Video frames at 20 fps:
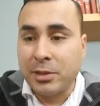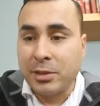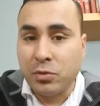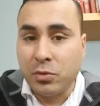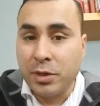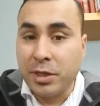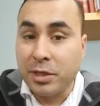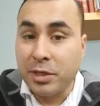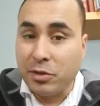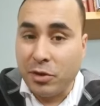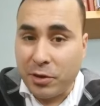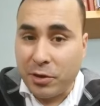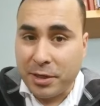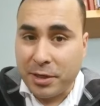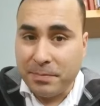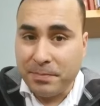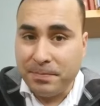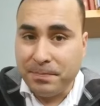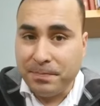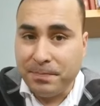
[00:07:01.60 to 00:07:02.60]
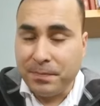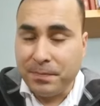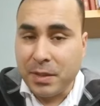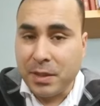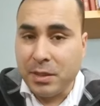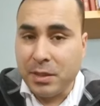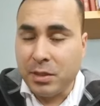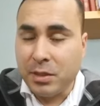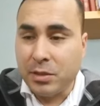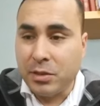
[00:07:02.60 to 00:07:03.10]
2030.
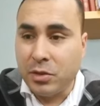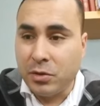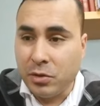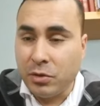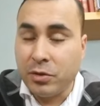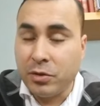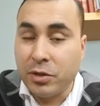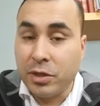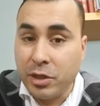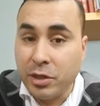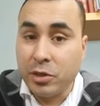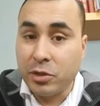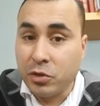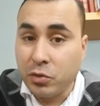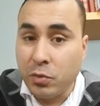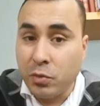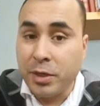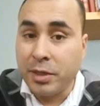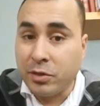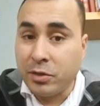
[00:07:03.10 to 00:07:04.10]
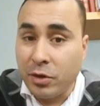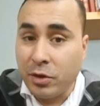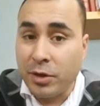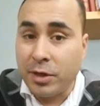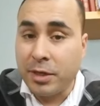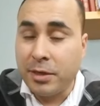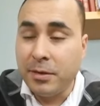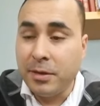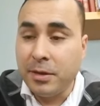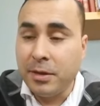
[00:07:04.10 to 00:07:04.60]
You know, the year
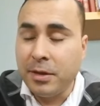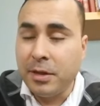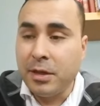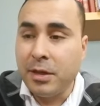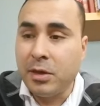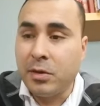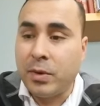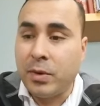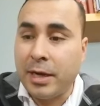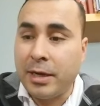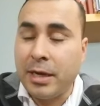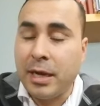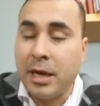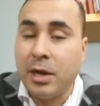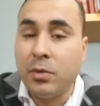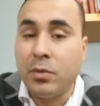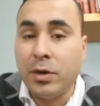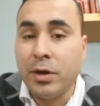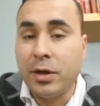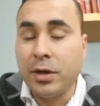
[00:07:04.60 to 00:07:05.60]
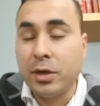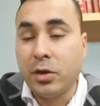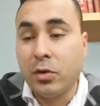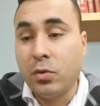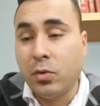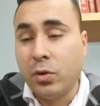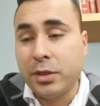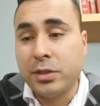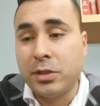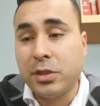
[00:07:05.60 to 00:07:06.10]
2030. Right now, we're
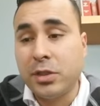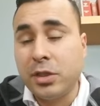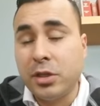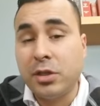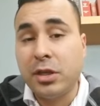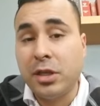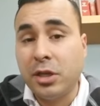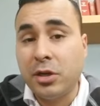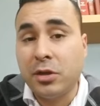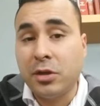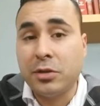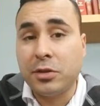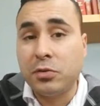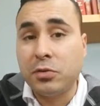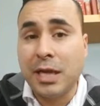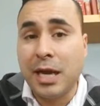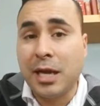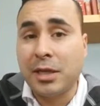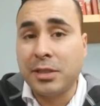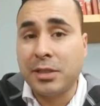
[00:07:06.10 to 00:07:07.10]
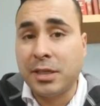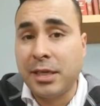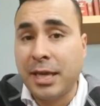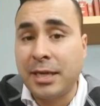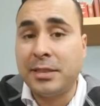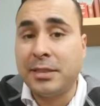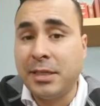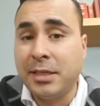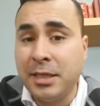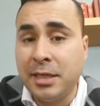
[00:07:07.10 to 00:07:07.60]
going to the year
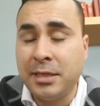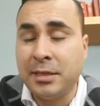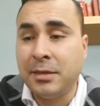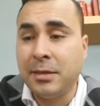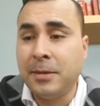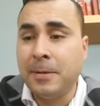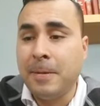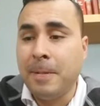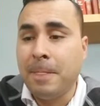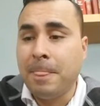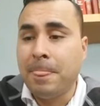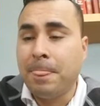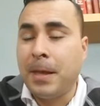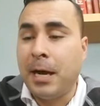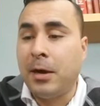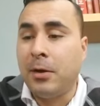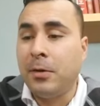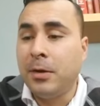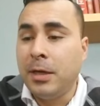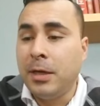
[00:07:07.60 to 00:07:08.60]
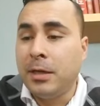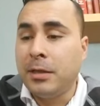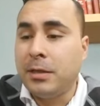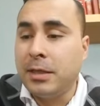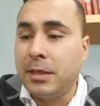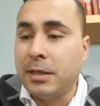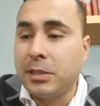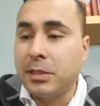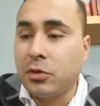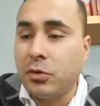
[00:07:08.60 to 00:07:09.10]
2019. Now,
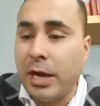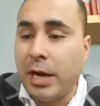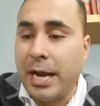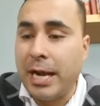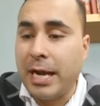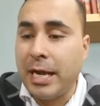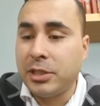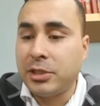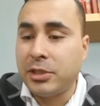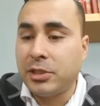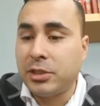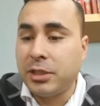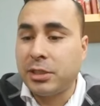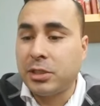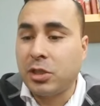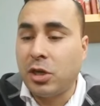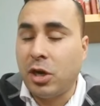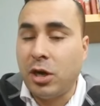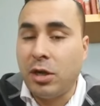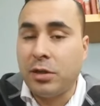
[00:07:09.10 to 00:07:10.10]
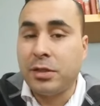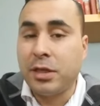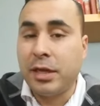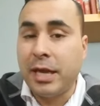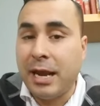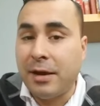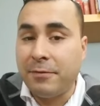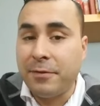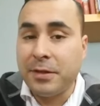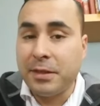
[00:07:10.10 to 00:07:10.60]
this crash is called
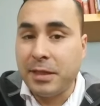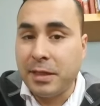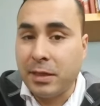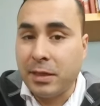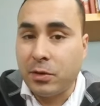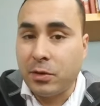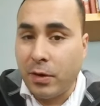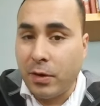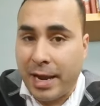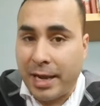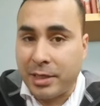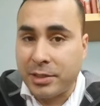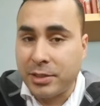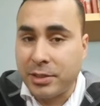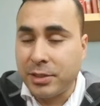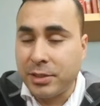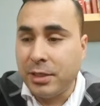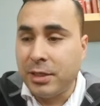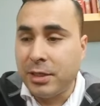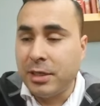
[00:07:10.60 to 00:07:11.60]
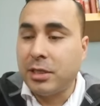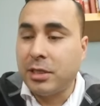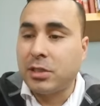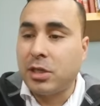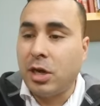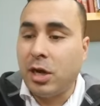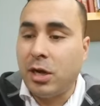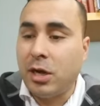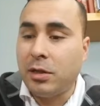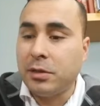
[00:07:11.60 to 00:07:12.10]
the everything crash. It's
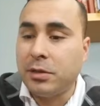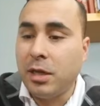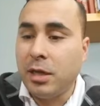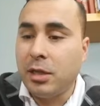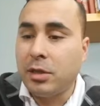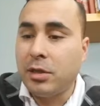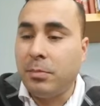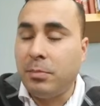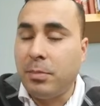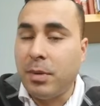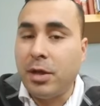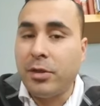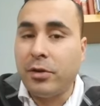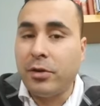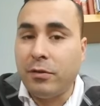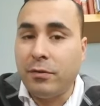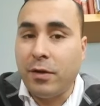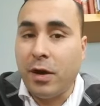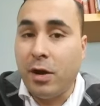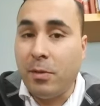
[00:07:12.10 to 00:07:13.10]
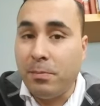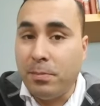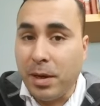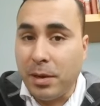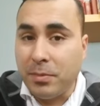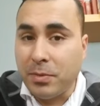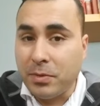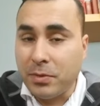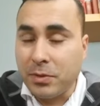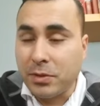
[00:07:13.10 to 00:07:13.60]
called the mother of all
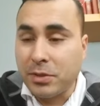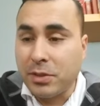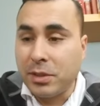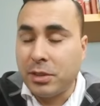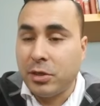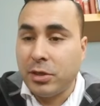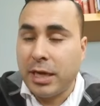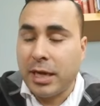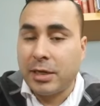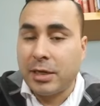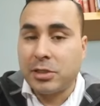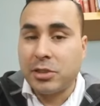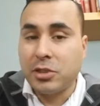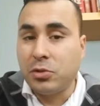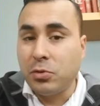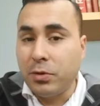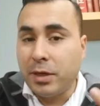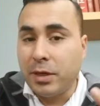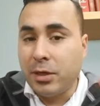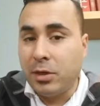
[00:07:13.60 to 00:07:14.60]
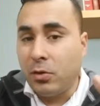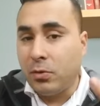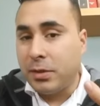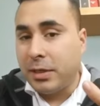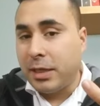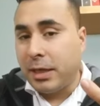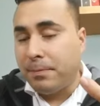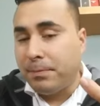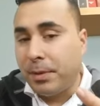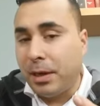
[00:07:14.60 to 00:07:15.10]
bubbles. You got a student loan
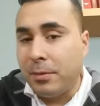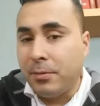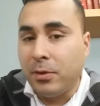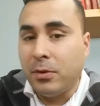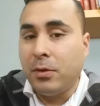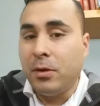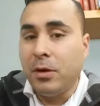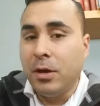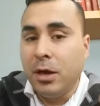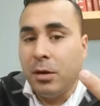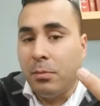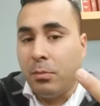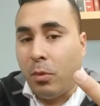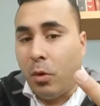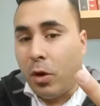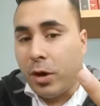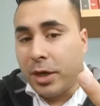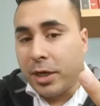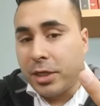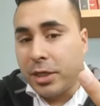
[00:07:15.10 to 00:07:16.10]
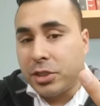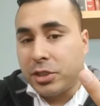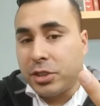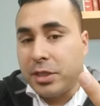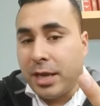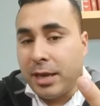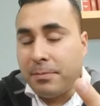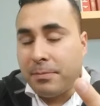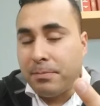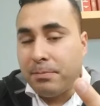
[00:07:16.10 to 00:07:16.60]
debt bubble, mortgage
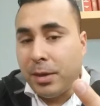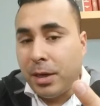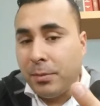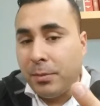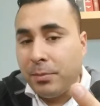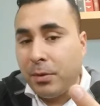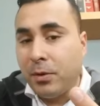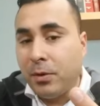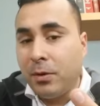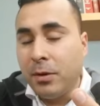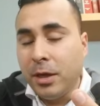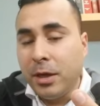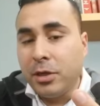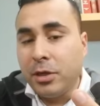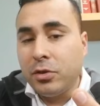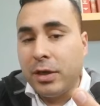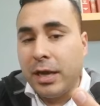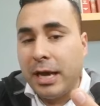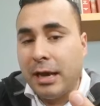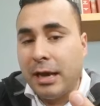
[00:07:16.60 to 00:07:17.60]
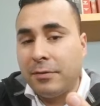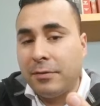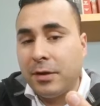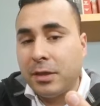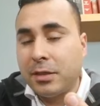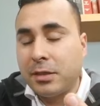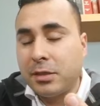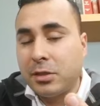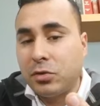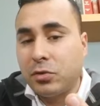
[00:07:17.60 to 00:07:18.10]
debt bubble. You have
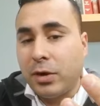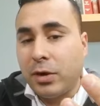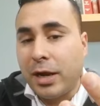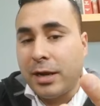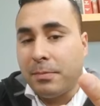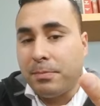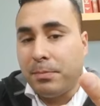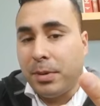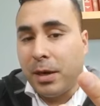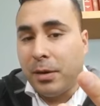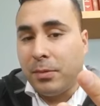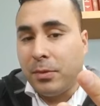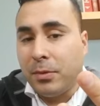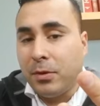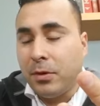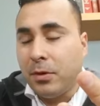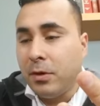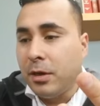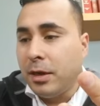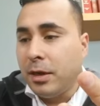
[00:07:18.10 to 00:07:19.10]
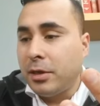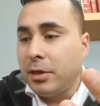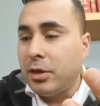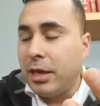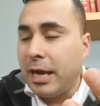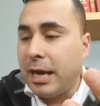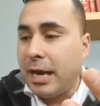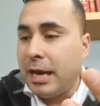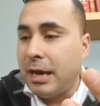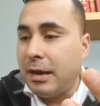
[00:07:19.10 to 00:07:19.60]
a credit bubble. You
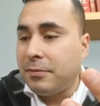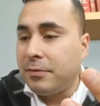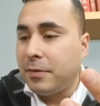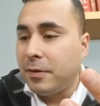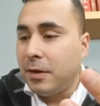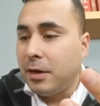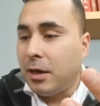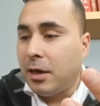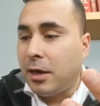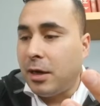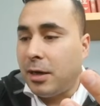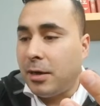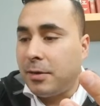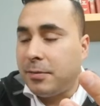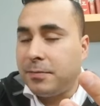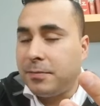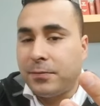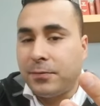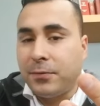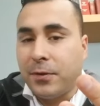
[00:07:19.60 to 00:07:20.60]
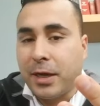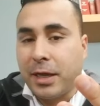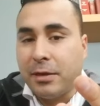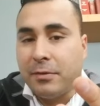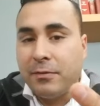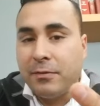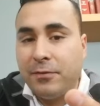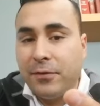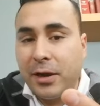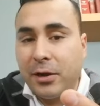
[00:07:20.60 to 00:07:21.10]
have a
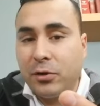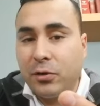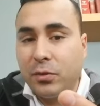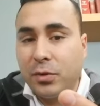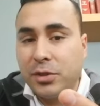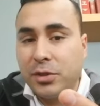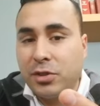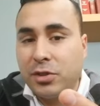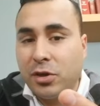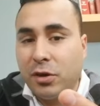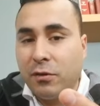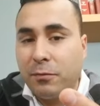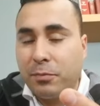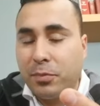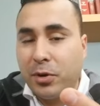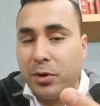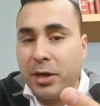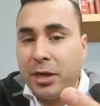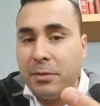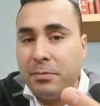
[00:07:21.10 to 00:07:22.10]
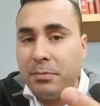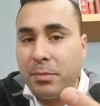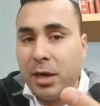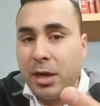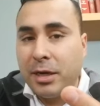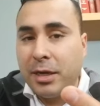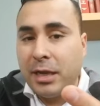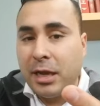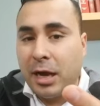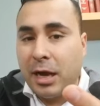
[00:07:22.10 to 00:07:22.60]
freaking Federal Reserve printing
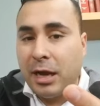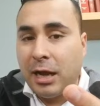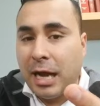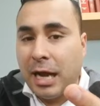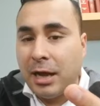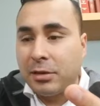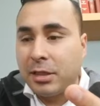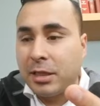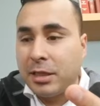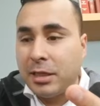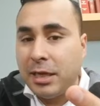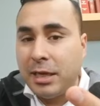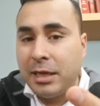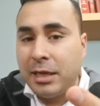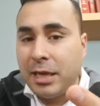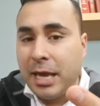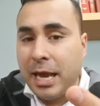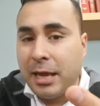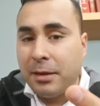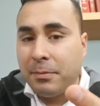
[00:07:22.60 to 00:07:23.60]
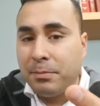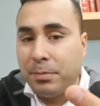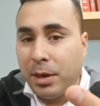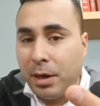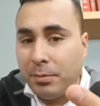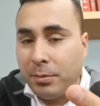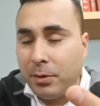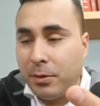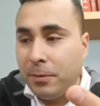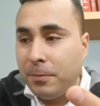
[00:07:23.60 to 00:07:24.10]
money out the yin yang
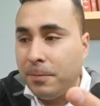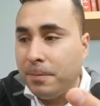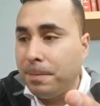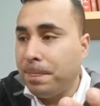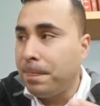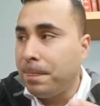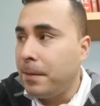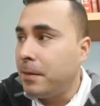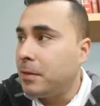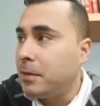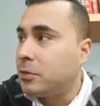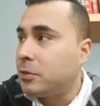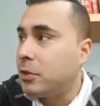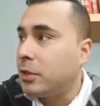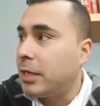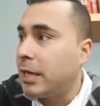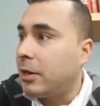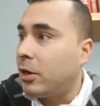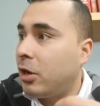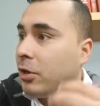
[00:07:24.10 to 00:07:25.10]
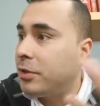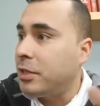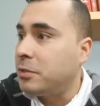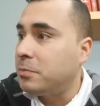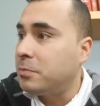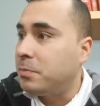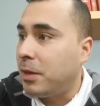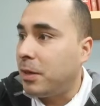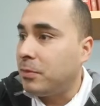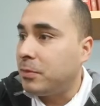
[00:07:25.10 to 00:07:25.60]
bubble. So you got all these
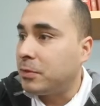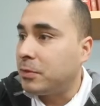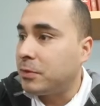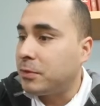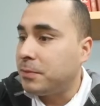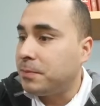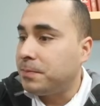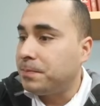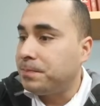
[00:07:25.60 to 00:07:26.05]
bubbles.